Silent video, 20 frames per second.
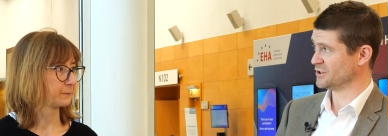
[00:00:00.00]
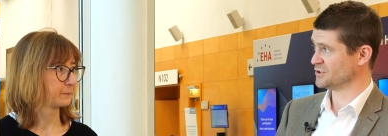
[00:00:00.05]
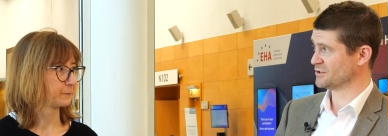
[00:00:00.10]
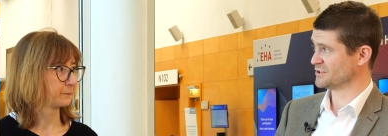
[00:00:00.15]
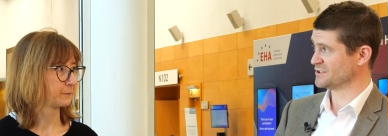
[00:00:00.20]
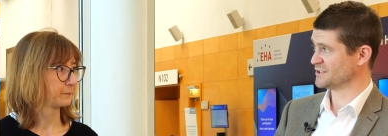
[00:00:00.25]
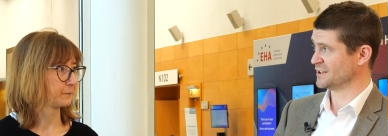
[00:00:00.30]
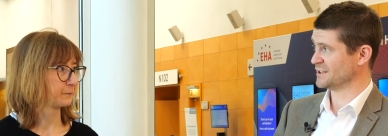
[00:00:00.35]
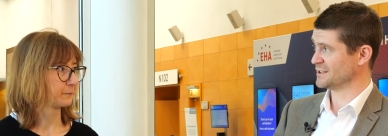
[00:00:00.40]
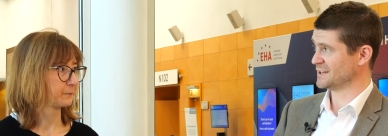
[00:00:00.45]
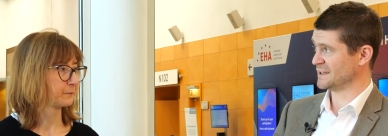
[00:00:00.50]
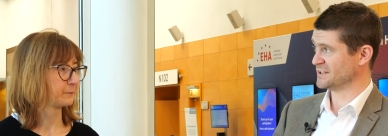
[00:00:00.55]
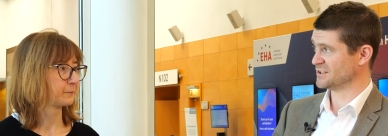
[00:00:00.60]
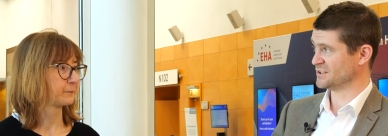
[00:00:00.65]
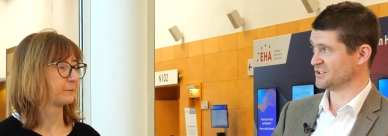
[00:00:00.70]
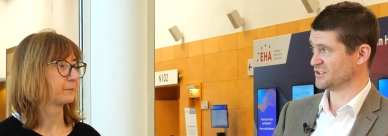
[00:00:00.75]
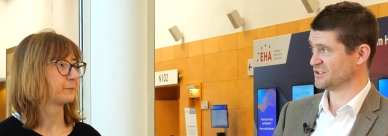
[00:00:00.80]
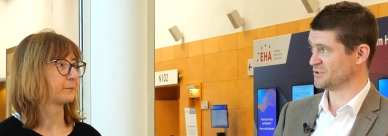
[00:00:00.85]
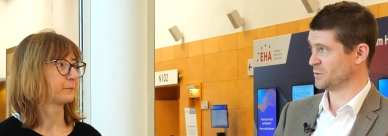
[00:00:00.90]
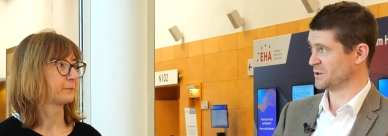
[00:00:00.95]
Speaker 1: interesting
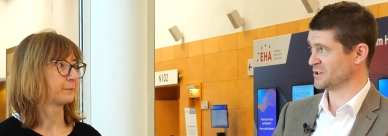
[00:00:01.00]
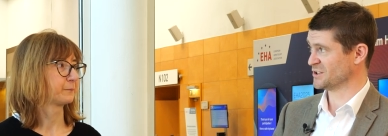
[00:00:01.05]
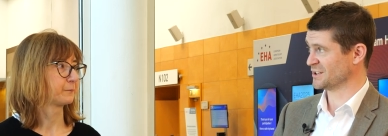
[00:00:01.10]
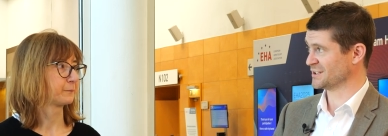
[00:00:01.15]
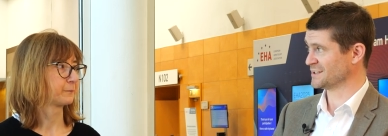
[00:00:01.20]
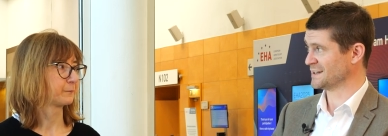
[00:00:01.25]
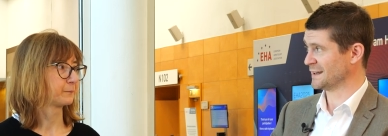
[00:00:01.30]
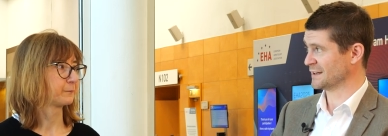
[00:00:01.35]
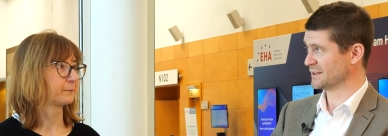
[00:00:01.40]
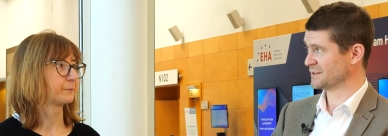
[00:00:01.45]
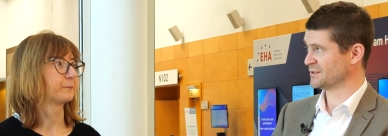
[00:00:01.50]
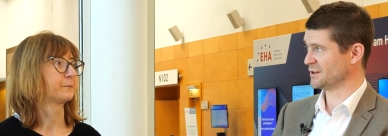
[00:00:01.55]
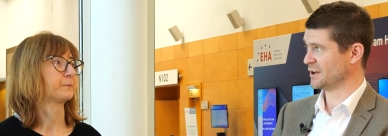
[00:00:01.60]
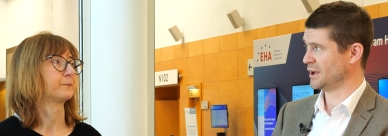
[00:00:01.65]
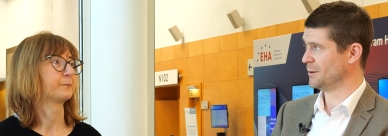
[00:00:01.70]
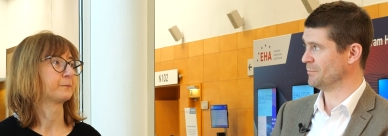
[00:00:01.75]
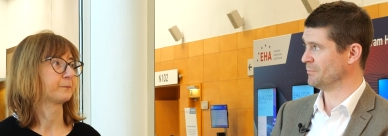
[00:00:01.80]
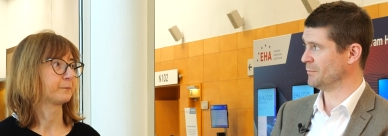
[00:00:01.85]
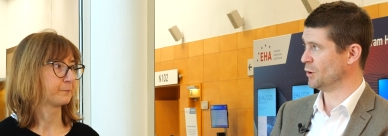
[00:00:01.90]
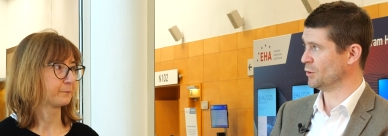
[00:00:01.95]
data just switching tact
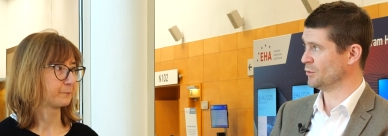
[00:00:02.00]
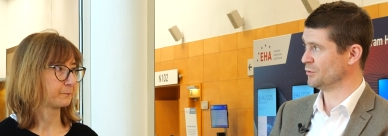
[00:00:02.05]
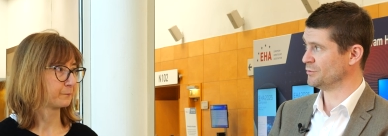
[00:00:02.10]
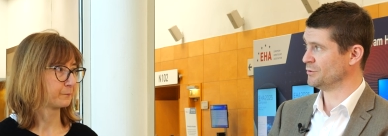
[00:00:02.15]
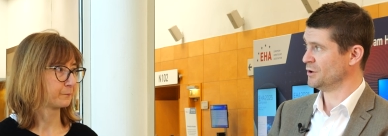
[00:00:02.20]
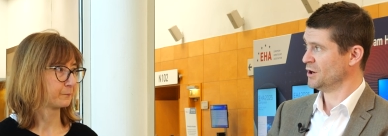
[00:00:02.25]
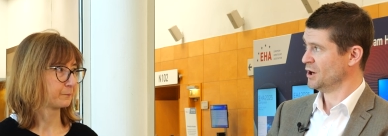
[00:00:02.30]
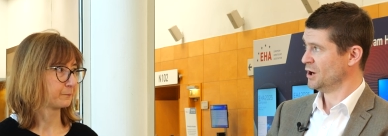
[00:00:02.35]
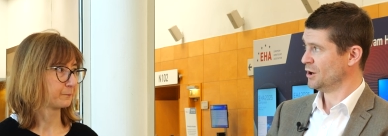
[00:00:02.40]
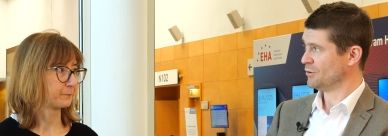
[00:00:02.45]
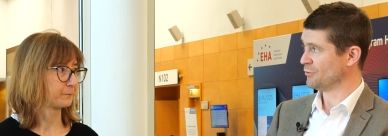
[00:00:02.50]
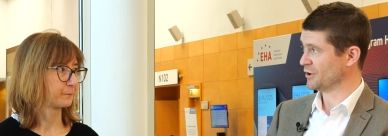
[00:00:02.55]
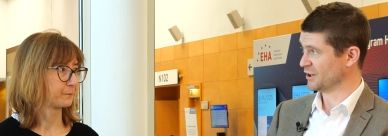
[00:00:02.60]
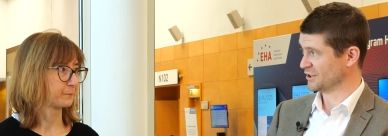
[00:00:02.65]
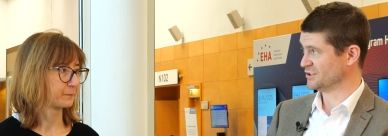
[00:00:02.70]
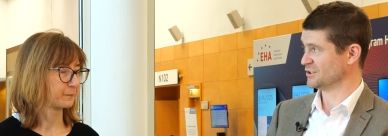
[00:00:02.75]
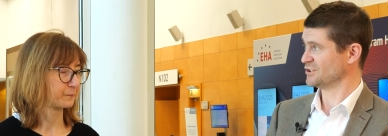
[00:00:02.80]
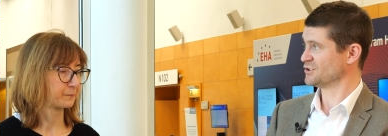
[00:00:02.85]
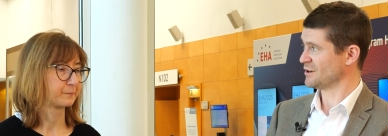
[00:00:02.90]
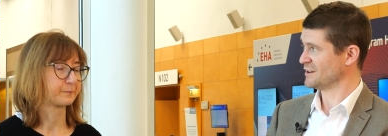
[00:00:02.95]
um, on
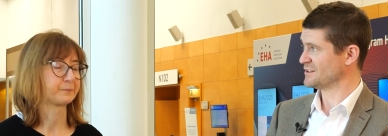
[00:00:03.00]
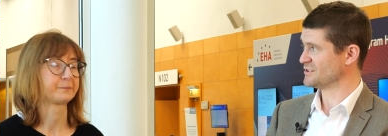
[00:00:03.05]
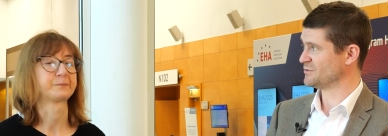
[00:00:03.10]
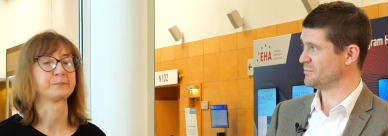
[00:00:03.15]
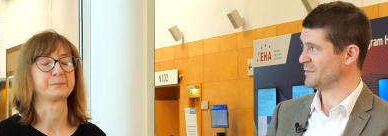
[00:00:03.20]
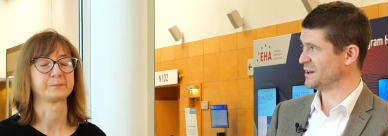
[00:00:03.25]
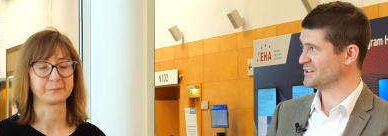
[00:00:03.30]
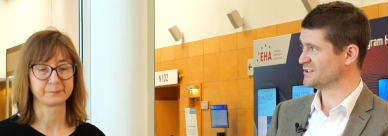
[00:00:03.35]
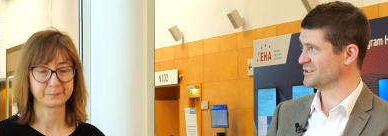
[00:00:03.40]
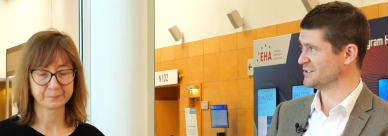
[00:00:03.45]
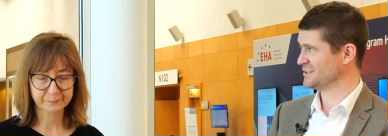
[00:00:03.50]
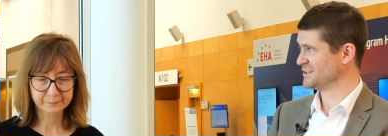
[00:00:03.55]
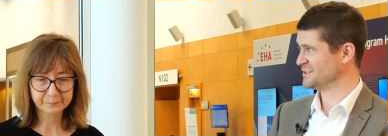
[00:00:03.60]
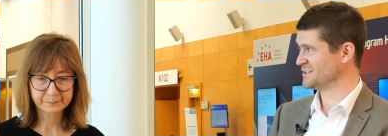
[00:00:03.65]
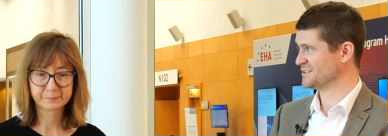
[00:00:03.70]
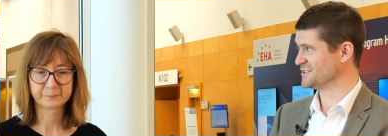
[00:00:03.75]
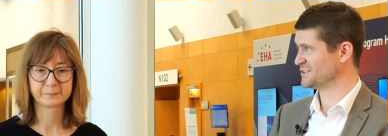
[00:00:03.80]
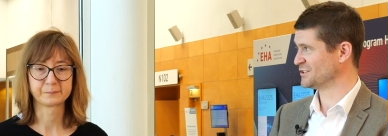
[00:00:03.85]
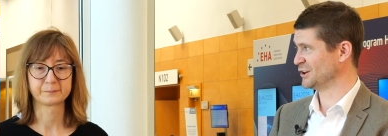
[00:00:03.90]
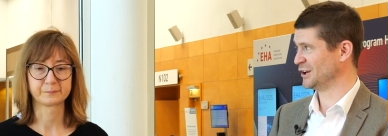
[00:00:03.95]
Richter transformation.
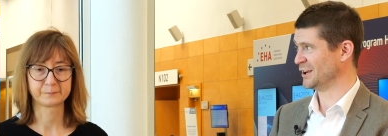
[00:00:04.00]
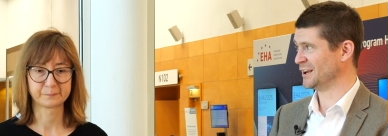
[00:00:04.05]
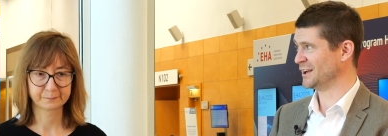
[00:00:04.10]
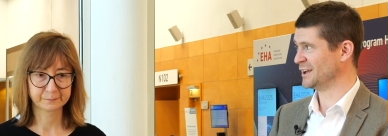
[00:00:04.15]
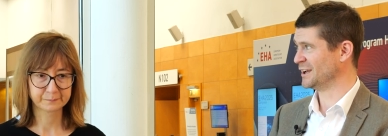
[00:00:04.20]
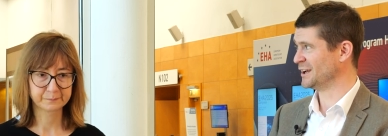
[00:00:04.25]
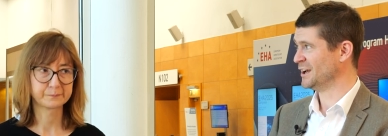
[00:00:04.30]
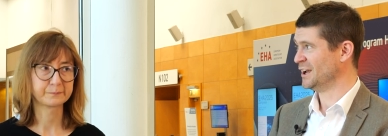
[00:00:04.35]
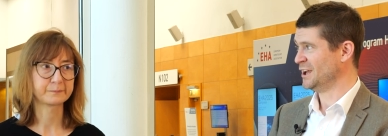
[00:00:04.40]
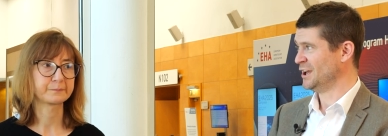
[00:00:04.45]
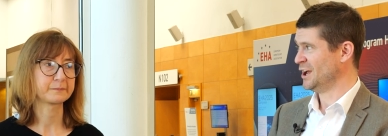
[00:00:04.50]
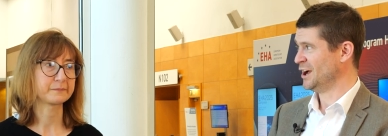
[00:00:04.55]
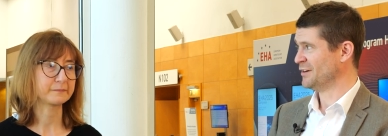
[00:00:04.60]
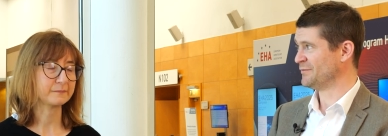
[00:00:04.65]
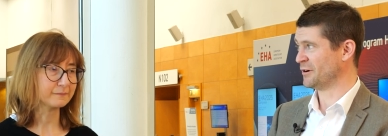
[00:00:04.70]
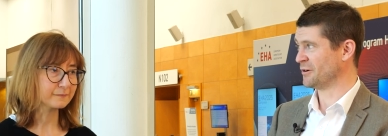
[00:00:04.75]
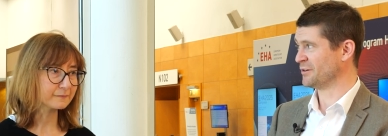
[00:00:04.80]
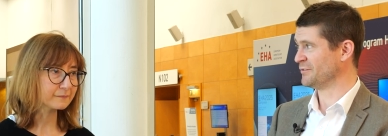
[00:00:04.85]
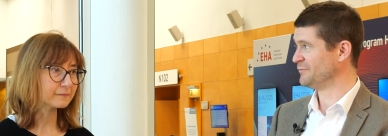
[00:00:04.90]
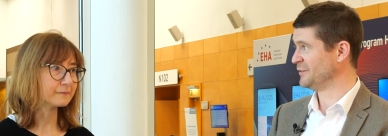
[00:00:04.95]
This is clearly a, a
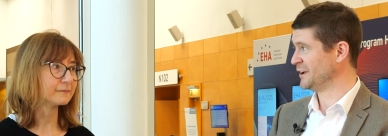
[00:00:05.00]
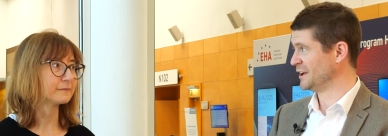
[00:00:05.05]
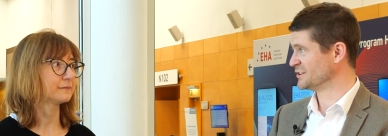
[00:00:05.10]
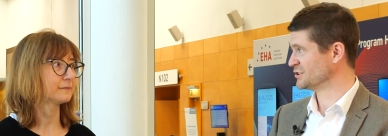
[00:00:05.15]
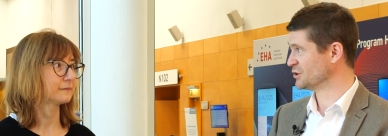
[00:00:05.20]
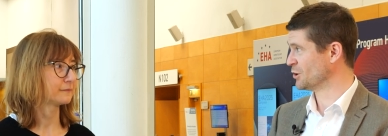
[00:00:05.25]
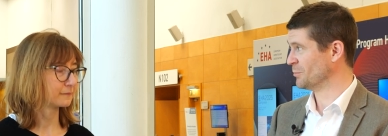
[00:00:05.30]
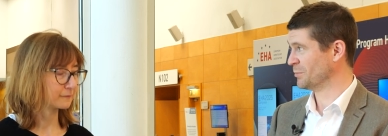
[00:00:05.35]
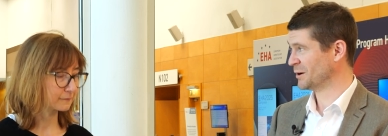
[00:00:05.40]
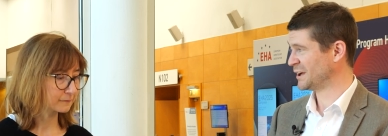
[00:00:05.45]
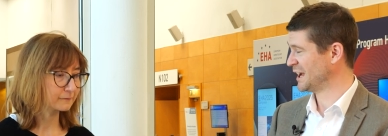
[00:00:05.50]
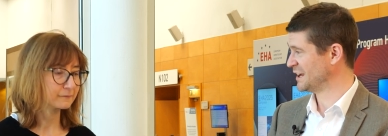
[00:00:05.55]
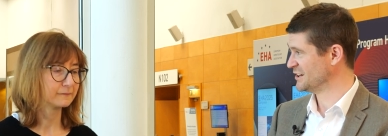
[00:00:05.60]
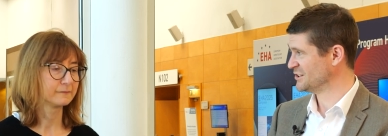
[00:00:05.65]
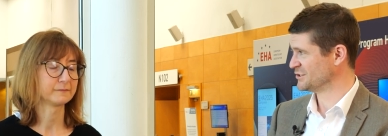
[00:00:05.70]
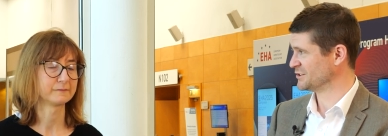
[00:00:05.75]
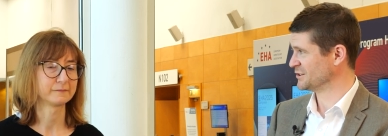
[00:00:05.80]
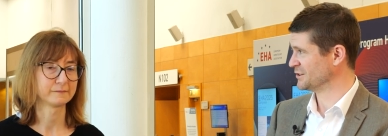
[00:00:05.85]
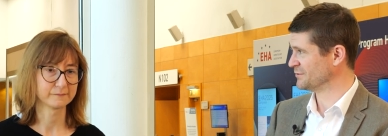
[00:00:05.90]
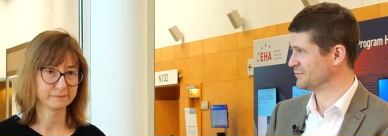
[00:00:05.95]
very feared
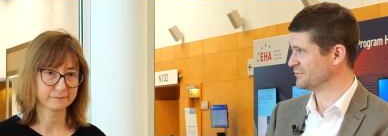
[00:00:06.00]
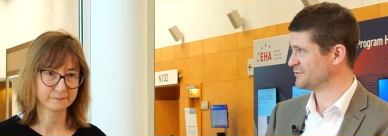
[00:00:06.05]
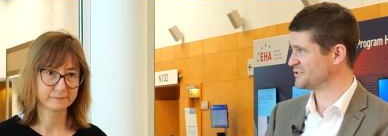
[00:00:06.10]
complication of